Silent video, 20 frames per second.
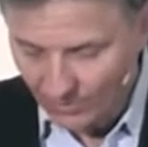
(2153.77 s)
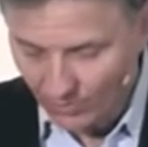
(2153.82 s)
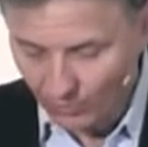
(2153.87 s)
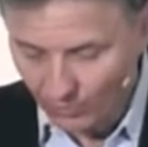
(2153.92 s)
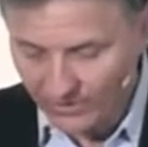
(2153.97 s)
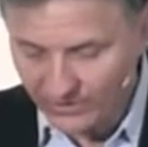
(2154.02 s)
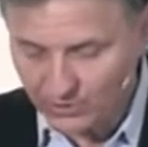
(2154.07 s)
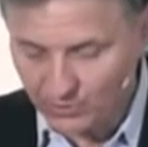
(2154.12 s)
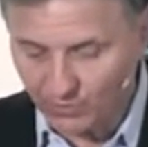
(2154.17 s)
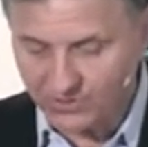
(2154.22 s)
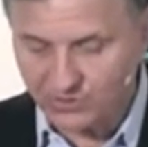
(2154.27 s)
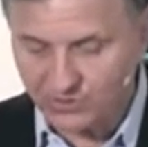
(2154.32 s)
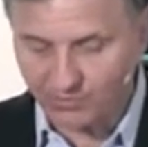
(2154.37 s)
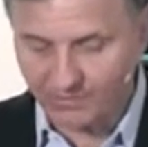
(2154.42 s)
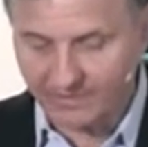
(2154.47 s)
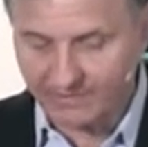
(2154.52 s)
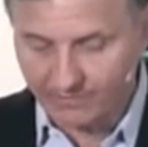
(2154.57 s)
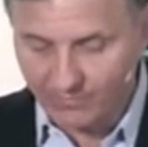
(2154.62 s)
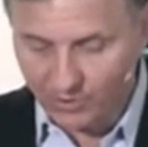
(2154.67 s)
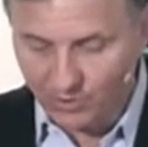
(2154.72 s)
which was
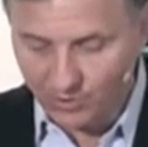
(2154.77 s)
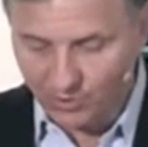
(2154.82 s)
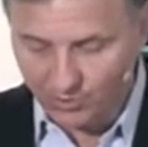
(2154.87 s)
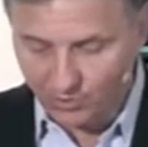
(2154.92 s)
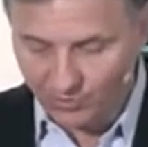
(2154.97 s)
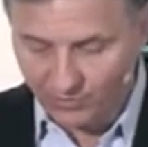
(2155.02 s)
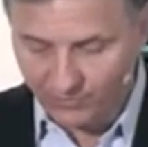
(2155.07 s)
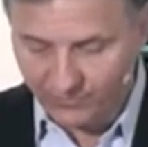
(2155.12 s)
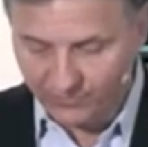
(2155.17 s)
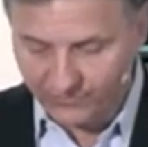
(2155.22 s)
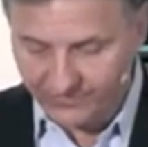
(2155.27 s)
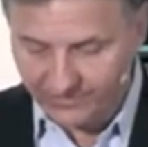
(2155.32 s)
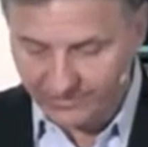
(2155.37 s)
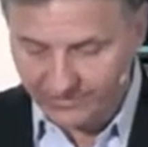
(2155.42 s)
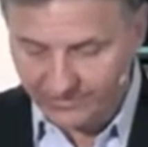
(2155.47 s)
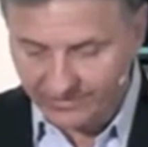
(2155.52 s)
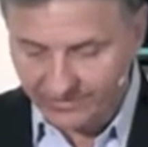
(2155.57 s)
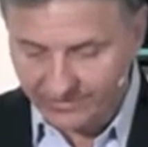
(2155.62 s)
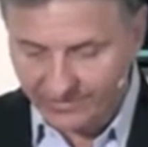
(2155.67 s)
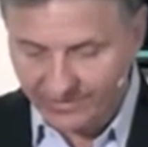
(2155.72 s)
removed
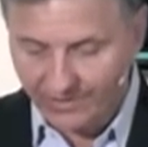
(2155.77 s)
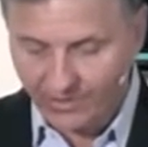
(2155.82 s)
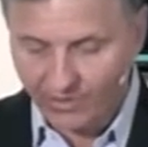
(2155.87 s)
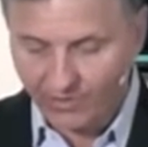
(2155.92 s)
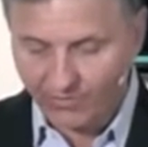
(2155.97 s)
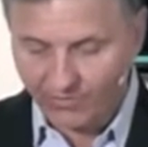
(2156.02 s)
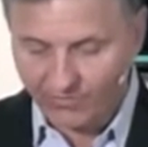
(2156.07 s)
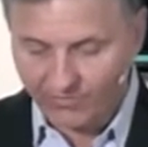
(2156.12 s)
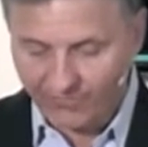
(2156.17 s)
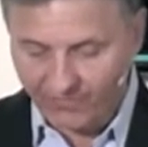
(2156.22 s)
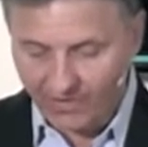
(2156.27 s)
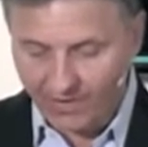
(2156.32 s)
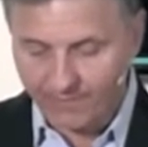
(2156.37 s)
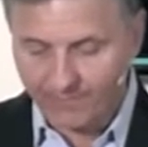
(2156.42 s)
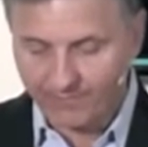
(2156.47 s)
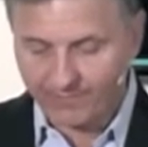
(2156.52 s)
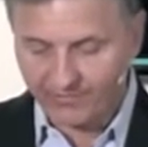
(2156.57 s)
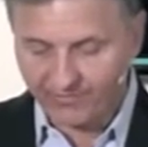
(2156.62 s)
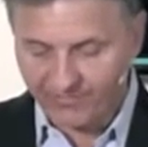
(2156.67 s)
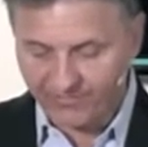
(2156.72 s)

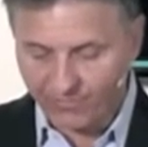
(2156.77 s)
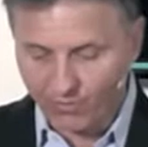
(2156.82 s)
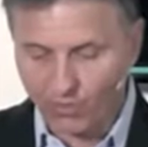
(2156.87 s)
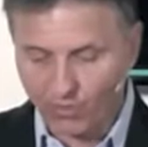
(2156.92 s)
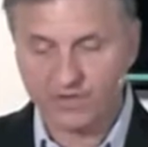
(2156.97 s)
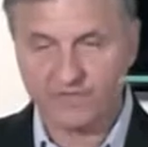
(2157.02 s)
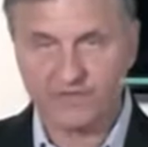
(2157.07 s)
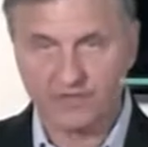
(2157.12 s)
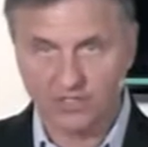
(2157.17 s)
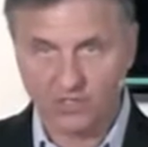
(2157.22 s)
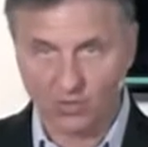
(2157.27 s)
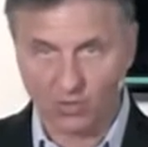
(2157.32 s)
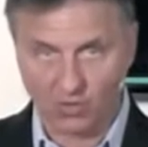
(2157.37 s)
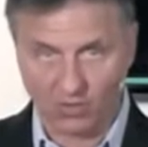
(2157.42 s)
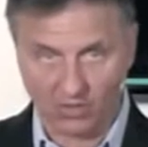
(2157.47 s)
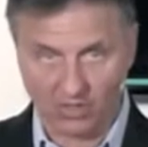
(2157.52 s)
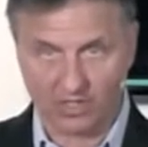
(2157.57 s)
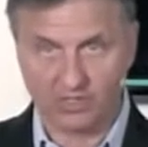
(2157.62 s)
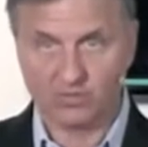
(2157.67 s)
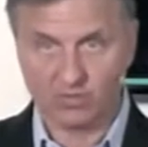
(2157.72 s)
from before the
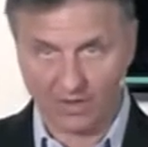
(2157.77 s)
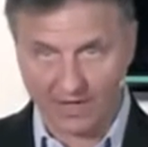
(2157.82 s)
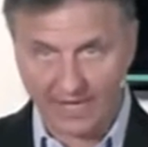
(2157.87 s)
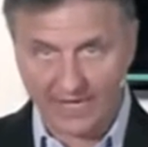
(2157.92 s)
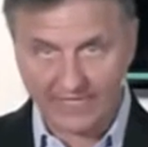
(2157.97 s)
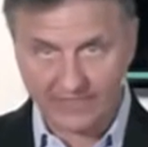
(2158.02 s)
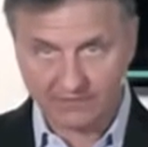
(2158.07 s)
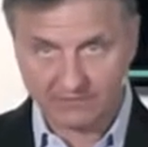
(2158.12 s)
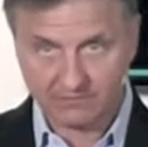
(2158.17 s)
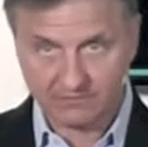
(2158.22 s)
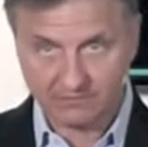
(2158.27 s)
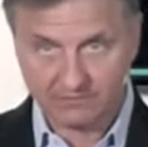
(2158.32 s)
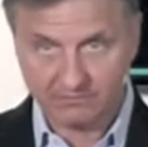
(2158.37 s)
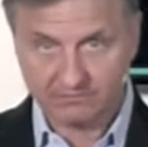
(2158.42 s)
Lord, right?